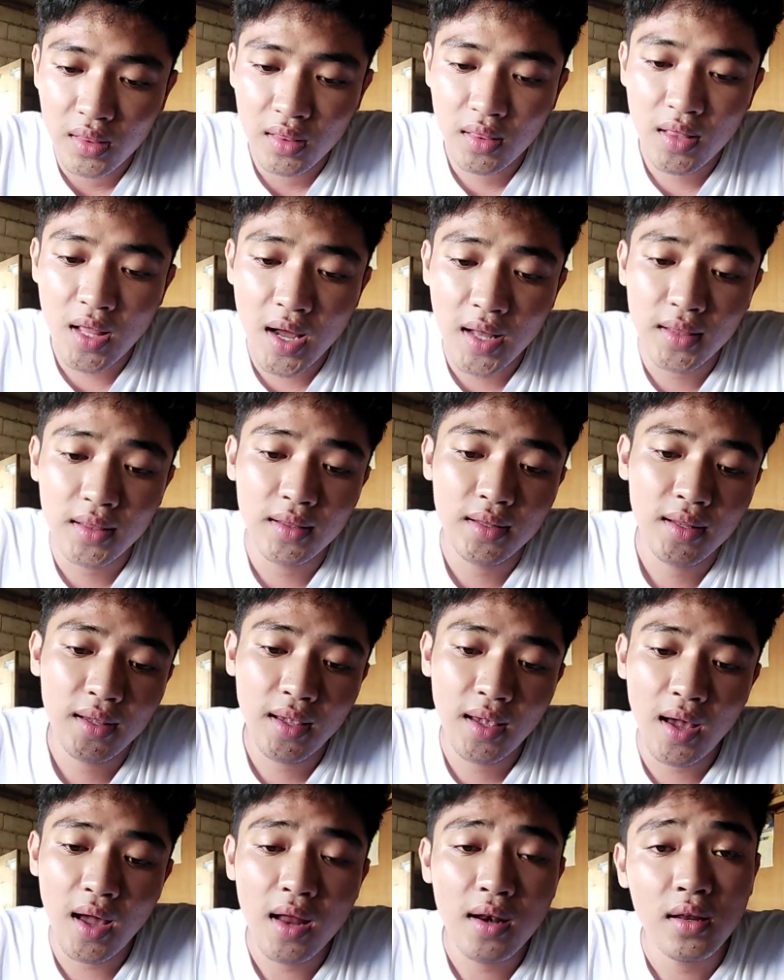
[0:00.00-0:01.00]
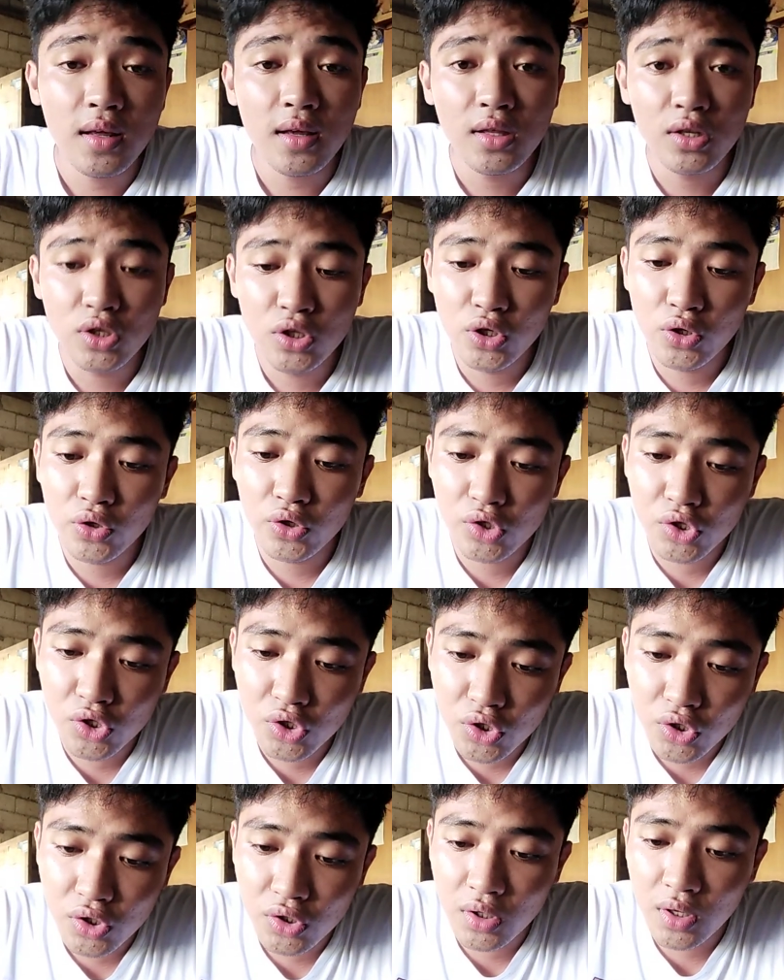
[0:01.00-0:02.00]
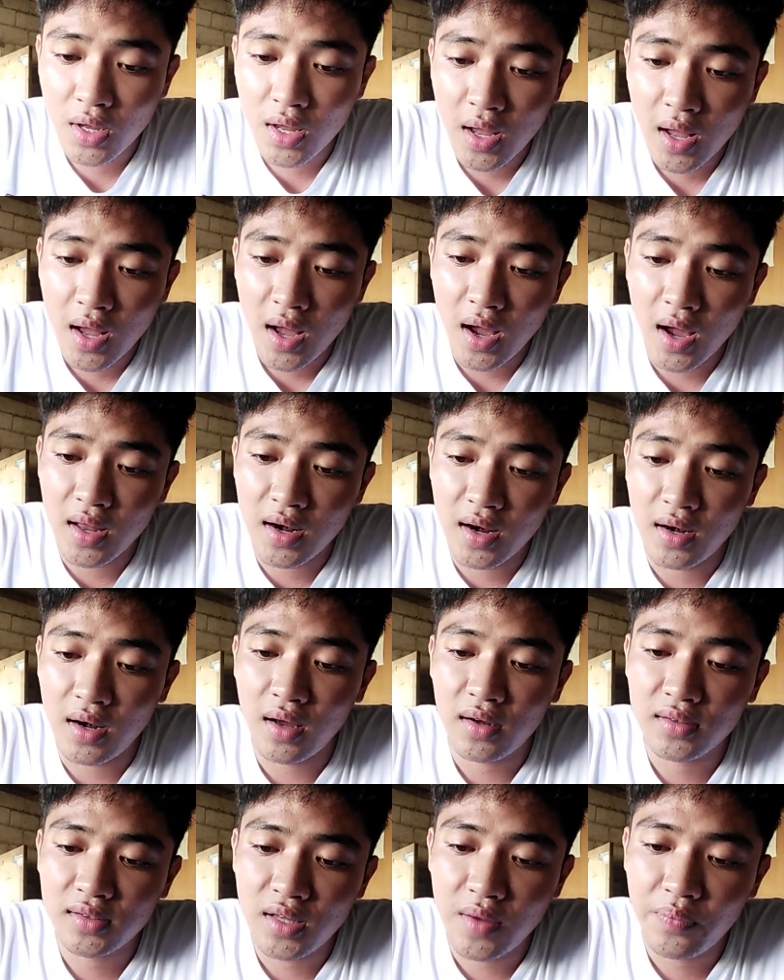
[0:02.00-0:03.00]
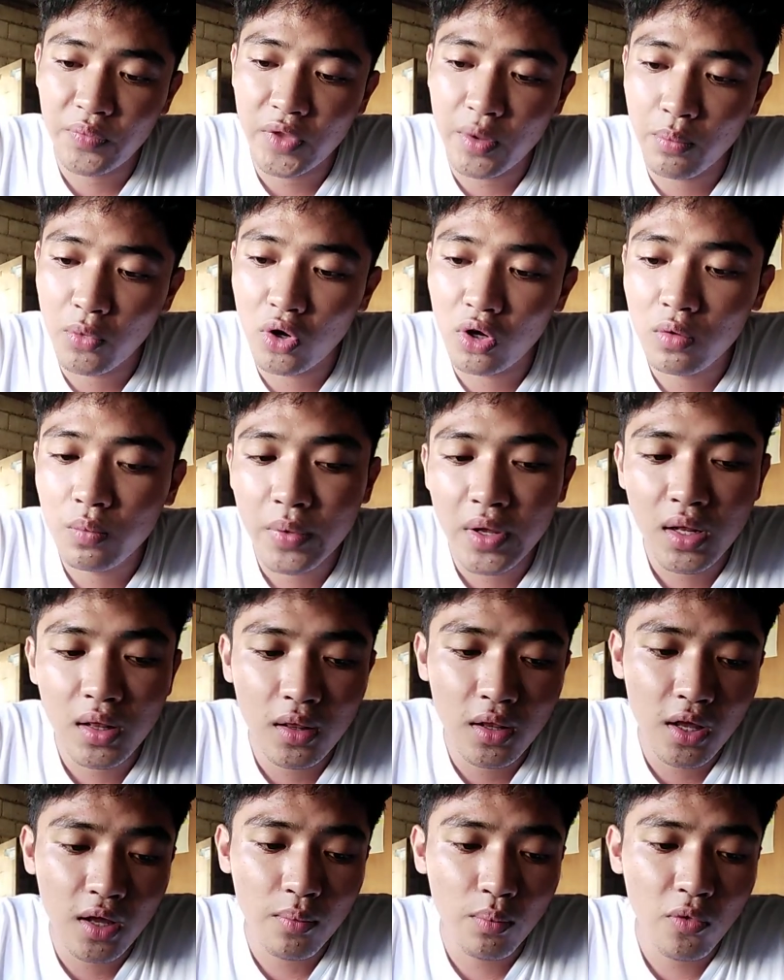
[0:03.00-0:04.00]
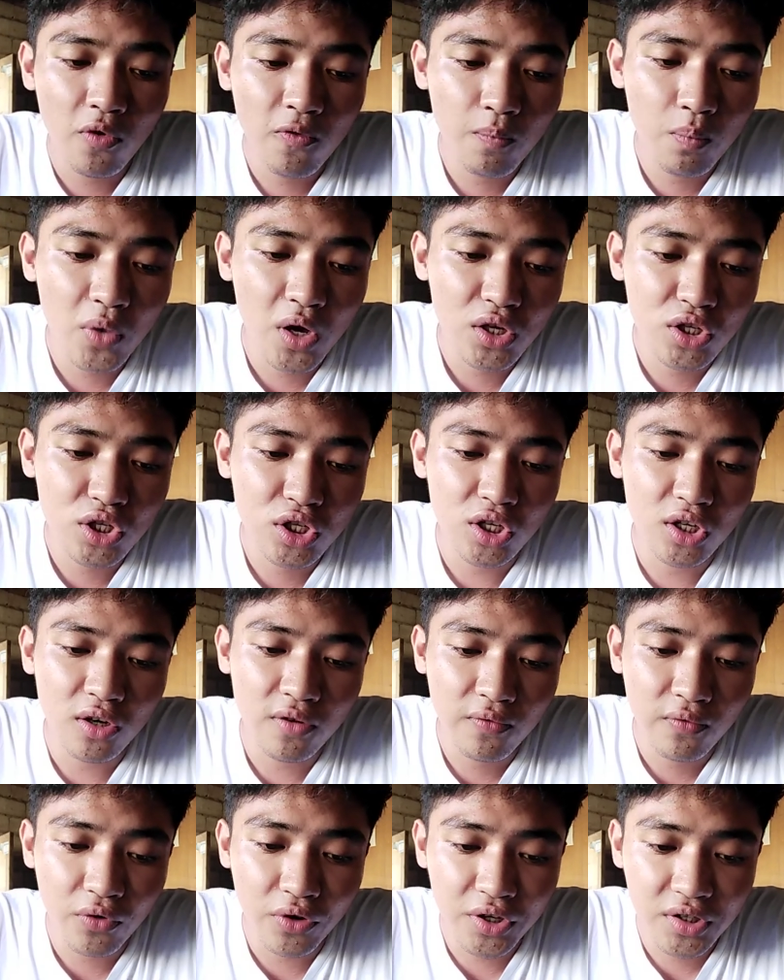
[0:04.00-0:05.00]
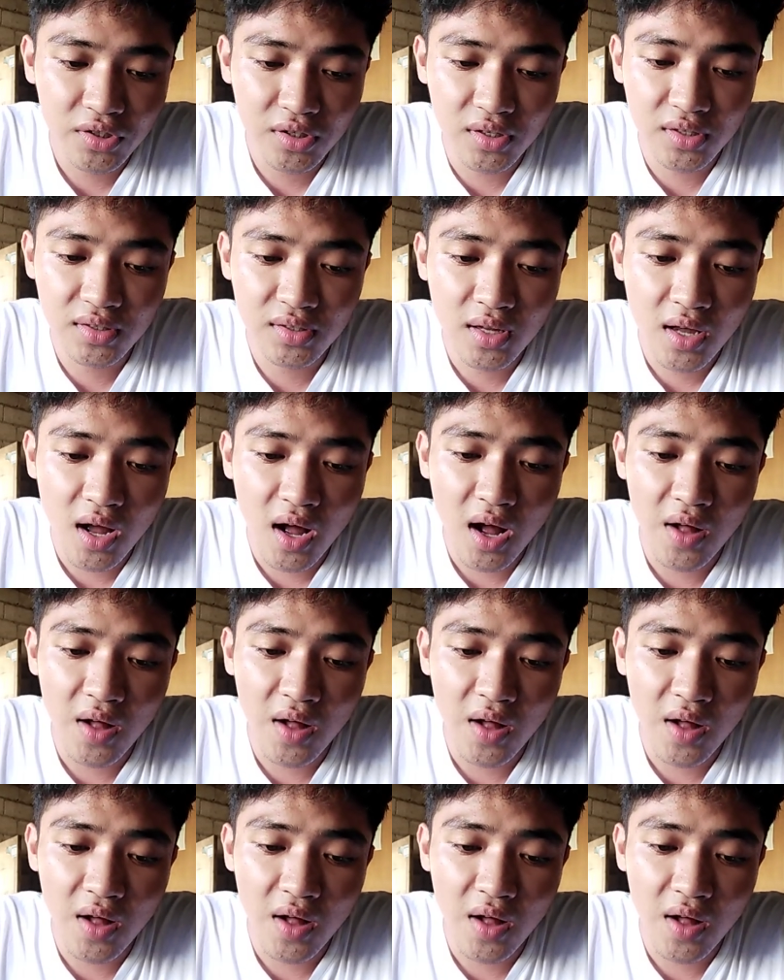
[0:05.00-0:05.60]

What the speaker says: that can induce an unacceptable bending movement, shear forces,